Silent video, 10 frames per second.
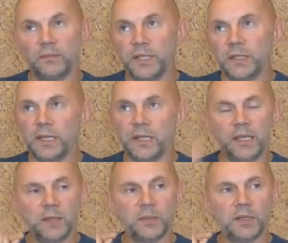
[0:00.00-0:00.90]
We
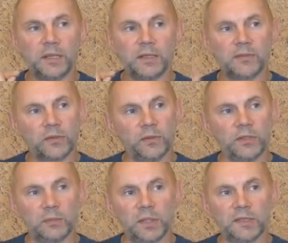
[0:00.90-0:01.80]
ask,
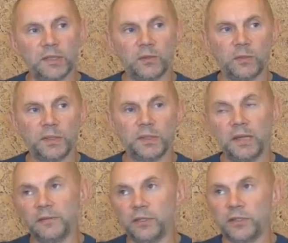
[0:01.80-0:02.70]
what was this
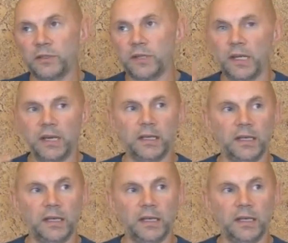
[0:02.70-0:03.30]
experience?